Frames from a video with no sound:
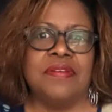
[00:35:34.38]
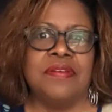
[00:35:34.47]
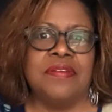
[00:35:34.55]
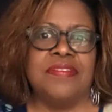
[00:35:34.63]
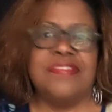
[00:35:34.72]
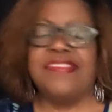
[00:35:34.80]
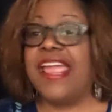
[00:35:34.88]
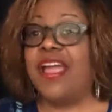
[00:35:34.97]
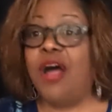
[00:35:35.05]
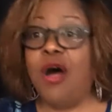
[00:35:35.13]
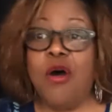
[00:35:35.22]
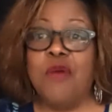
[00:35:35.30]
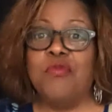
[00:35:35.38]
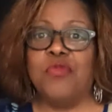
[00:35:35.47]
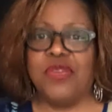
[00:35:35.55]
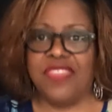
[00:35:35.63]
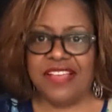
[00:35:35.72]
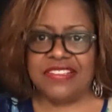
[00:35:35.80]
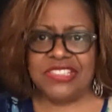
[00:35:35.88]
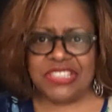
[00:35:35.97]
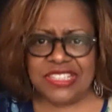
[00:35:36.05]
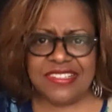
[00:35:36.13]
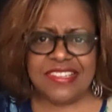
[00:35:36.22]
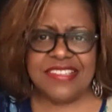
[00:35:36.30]
stay home with us,
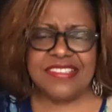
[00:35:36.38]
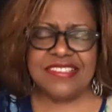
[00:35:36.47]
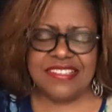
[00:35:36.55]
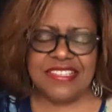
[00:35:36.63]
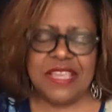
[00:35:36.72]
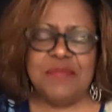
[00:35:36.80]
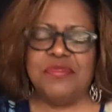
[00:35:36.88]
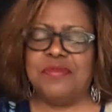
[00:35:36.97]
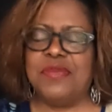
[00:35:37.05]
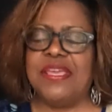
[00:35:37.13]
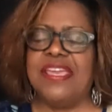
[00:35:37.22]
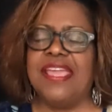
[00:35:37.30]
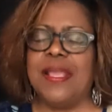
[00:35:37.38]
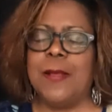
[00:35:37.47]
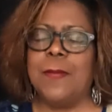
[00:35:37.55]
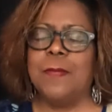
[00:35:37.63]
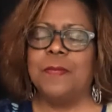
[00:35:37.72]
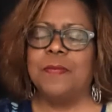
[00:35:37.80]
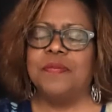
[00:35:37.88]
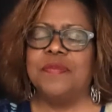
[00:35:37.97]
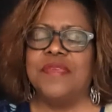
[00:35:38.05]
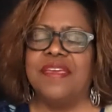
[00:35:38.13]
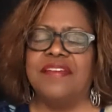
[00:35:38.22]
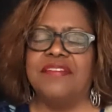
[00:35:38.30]
she just seemed to be
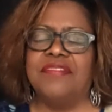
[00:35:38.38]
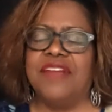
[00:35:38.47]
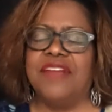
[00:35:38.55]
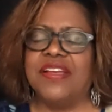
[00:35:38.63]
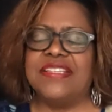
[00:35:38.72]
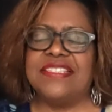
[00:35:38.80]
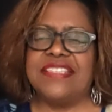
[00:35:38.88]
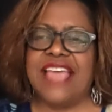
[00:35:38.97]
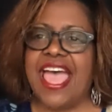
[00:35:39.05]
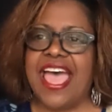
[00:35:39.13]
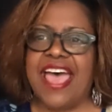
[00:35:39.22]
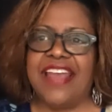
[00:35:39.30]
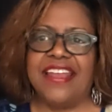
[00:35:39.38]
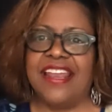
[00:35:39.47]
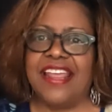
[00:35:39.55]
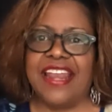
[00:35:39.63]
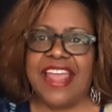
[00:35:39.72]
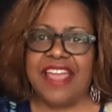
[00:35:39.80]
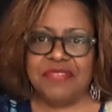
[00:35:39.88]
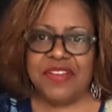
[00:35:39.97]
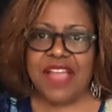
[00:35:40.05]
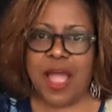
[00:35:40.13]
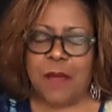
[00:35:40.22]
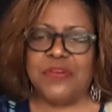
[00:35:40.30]
very sad. And at
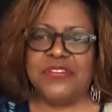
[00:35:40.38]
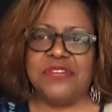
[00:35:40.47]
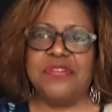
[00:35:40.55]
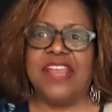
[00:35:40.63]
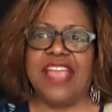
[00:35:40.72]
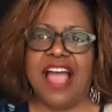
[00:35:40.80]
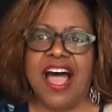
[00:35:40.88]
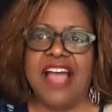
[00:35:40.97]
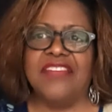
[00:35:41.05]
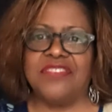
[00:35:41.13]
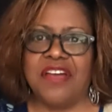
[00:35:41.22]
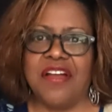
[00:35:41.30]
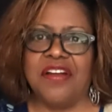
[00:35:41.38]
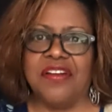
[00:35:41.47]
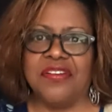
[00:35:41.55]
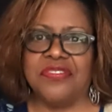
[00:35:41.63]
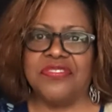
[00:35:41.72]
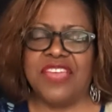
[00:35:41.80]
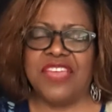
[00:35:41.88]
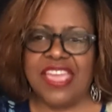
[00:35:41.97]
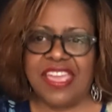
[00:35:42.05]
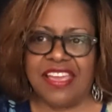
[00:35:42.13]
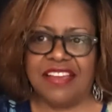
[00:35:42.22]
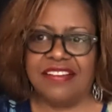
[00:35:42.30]
every opportunity, I saw her
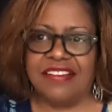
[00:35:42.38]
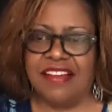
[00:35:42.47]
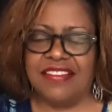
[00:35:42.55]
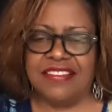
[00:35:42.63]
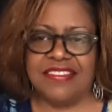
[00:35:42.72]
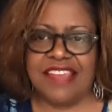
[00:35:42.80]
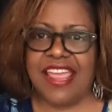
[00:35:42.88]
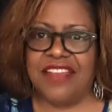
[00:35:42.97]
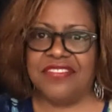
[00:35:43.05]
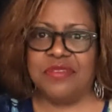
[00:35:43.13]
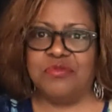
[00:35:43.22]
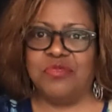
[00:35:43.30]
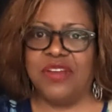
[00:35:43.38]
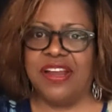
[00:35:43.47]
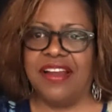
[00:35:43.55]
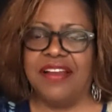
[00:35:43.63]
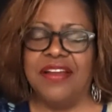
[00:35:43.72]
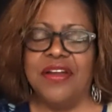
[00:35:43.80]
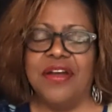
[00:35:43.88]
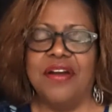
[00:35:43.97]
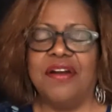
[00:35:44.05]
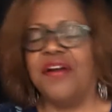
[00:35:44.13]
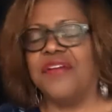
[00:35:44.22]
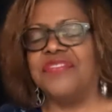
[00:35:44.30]
singing on stage somewhere,
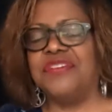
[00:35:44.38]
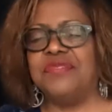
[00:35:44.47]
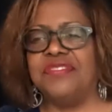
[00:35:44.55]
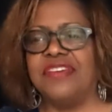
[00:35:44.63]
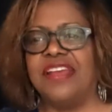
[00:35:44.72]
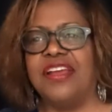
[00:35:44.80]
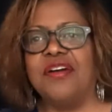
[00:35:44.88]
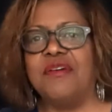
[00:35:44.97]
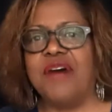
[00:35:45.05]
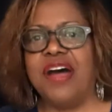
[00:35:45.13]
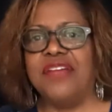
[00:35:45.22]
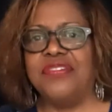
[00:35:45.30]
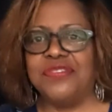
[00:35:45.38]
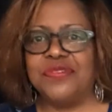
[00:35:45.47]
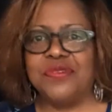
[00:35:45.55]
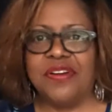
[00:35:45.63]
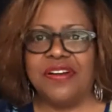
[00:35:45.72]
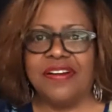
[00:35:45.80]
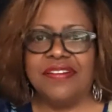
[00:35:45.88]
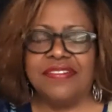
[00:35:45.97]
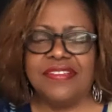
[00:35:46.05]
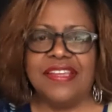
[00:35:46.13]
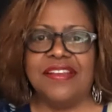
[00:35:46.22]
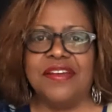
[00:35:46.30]
or if she was going to go on tour,
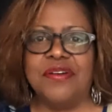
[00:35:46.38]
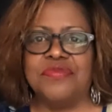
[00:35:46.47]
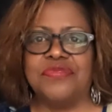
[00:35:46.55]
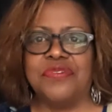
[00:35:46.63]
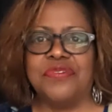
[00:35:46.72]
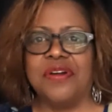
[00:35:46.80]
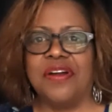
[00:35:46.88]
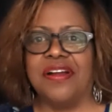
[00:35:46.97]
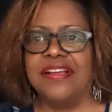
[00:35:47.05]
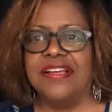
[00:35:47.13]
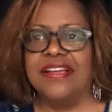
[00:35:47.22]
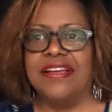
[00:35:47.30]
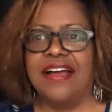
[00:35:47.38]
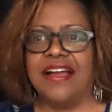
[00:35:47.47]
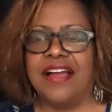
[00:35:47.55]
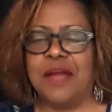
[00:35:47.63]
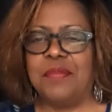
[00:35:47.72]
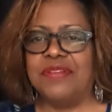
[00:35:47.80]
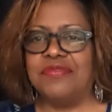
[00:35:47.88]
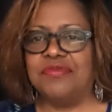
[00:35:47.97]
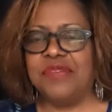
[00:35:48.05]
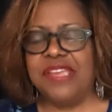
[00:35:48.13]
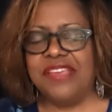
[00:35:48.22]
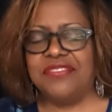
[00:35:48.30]
you know, for a couple of
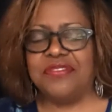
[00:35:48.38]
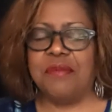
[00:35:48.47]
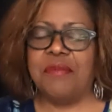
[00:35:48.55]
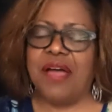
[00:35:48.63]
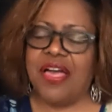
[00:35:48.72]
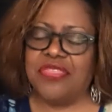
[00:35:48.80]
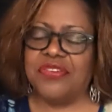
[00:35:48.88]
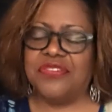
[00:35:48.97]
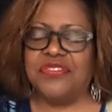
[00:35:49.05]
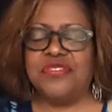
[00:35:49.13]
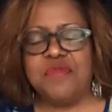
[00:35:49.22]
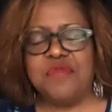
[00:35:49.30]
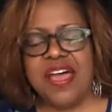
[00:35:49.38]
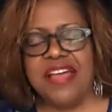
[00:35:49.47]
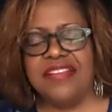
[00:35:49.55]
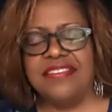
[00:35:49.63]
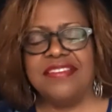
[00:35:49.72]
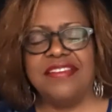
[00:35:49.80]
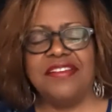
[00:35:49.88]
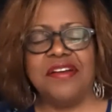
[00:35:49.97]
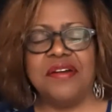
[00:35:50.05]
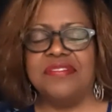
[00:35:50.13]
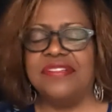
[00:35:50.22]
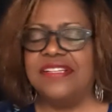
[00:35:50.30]
weeks or a month or two months, you
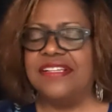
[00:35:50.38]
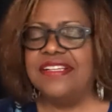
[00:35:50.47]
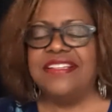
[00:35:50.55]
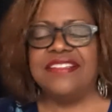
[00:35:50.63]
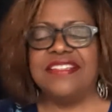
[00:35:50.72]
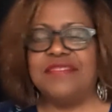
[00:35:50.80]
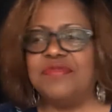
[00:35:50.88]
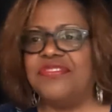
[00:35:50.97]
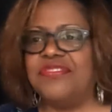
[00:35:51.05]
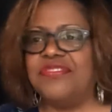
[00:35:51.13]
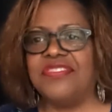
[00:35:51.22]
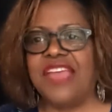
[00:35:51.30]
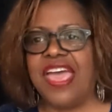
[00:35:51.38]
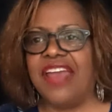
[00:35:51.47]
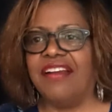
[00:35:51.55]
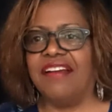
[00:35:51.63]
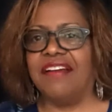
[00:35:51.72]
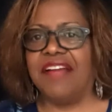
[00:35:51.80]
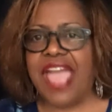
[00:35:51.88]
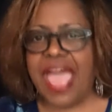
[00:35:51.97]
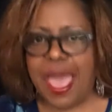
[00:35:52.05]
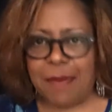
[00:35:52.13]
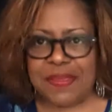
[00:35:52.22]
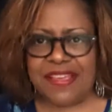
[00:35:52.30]
know, she was just at her
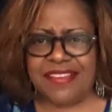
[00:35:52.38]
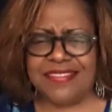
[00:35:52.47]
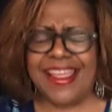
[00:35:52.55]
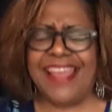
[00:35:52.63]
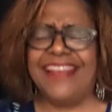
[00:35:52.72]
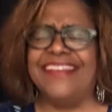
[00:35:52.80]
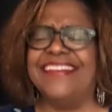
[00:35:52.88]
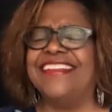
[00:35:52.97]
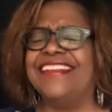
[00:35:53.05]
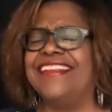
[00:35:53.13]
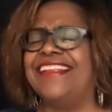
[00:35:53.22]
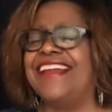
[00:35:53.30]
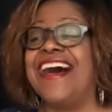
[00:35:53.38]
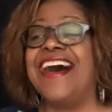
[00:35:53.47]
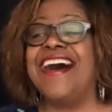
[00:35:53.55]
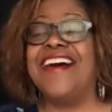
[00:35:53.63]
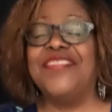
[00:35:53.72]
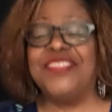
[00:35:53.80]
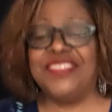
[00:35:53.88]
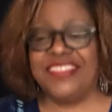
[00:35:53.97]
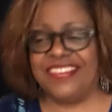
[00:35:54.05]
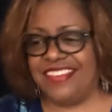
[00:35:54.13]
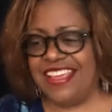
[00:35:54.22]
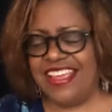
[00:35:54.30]
happiest and loves to
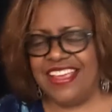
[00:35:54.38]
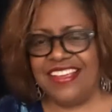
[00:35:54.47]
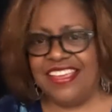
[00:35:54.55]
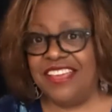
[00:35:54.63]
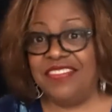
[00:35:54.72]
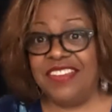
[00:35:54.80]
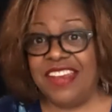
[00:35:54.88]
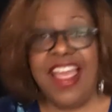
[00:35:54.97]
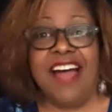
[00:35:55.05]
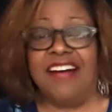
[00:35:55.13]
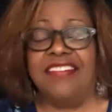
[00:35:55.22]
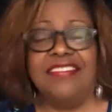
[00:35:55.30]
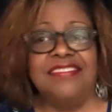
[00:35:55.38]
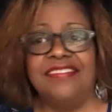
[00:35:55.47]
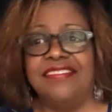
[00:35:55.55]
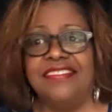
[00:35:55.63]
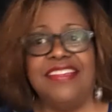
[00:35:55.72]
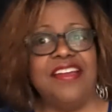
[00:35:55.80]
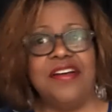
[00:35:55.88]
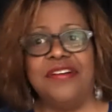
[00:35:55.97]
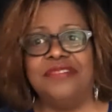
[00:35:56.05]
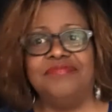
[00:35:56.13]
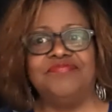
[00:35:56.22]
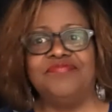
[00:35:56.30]
sing, even now, you
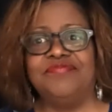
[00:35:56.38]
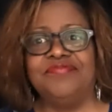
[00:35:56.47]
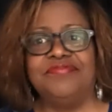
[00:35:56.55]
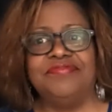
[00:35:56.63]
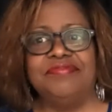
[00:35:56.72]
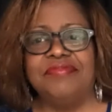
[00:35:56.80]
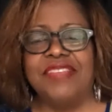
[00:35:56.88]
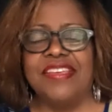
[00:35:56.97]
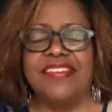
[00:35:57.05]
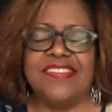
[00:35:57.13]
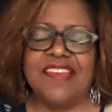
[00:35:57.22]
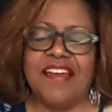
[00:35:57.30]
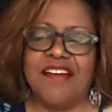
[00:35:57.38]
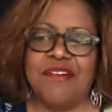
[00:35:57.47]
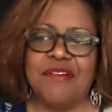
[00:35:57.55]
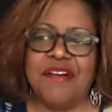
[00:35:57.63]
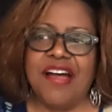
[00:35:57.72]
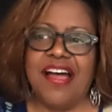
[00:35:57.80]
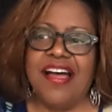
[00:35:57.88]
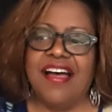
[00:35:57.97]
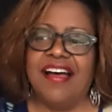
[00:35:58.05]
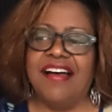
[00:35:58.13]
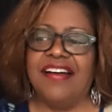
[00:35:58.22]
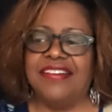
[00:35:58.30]
know. So
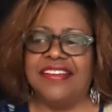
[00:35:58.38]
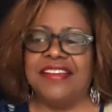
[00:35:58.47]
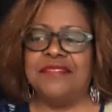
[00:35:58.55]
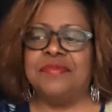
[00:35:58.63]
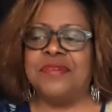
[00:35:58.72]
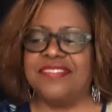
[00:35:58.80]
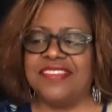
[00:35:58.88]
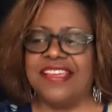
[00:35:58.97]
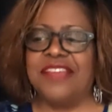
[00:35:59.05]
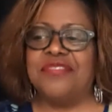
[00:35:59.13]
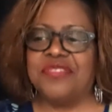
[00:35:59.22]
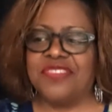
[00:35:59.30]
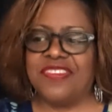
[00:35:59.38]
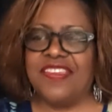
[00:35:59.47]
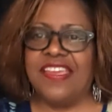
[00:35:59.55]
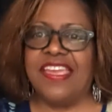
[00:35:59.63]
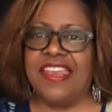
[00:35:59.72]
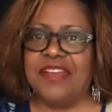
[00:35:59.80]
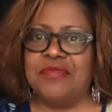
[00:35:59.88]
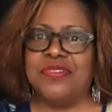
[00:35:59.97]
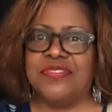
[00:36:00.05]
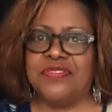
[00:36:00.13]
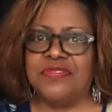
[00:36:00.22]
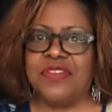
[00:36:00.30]
uh, it was interesting, and it
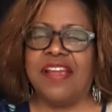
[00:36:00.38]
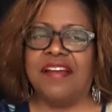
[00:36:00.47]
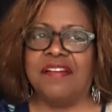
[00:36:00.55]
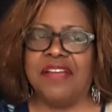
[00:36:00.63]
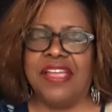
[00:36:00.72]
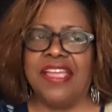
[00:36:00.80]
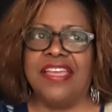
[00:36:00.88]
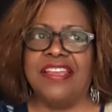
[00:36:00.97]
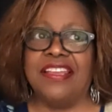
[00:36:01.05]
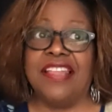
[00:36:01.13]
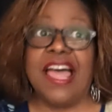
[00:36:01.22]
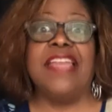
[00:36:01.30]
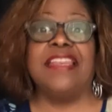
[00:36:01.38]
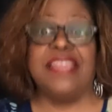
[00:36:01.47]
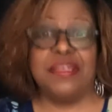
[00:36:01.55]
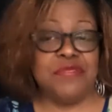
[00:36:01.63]
was very enlightening for